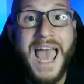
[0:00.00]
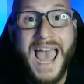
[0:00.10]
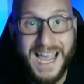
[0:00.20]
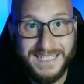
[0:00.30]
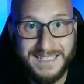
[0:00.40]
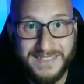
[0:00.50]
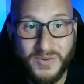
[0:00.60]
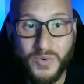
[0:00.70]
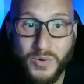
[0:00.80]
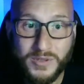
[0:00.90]
Axe,
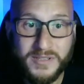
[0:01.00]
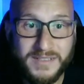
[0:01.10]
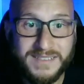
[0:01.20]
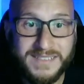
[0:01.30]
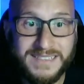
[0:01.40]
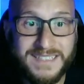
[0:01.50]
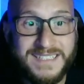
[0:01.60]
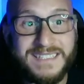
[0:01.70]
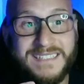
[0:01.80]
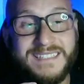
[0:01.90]
or
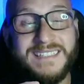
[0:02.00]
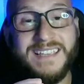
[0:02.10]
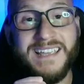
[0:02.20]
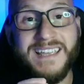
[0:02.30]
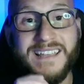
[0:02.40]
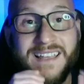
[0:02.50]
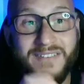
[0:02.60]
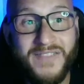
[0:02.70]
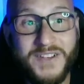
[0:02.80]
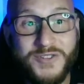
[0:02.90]
this is
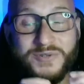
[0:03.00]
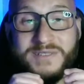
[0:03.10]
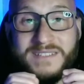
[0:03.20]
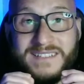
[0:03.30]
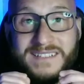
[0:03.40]
Avengers,